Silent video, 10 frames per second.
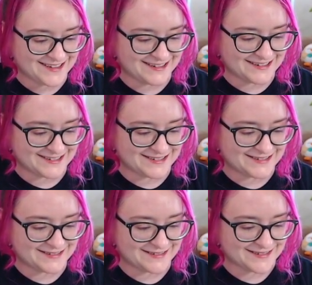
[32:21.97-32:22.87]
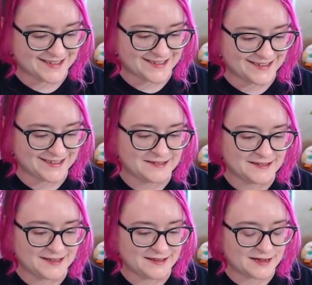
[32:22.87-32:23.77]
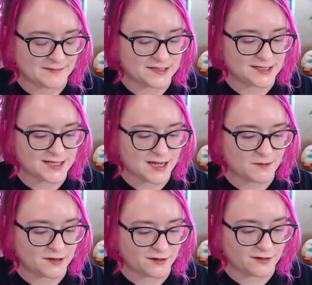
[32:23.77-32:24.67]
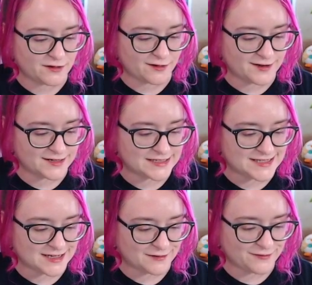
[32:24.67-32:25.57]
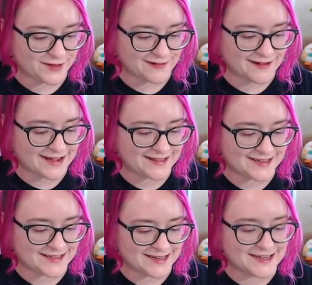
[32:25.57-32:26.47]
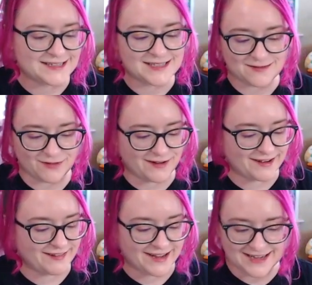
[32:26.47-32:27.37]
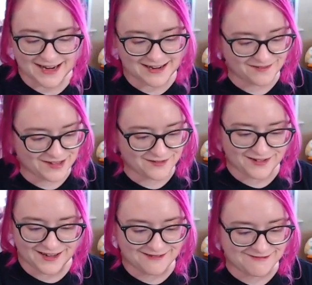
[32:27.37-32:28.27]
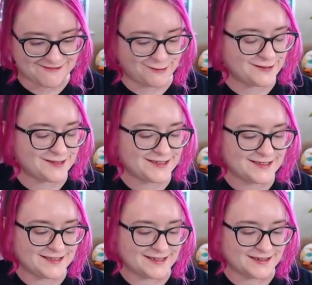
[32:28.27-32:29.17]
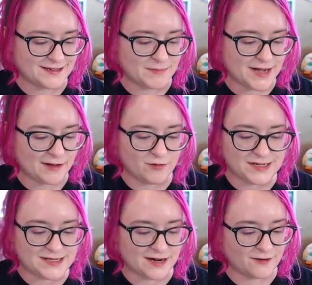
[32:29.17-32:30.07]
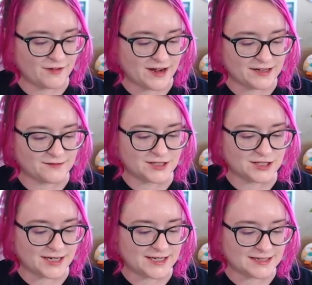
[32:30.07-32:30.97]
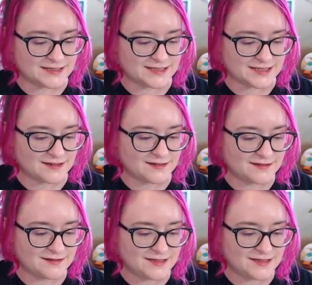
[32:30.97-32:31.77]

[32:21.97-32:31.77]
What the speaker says: Oh, not much to say about the art itself, though. I think it is very like dynamic, very cool. I would be terrified if a gigantic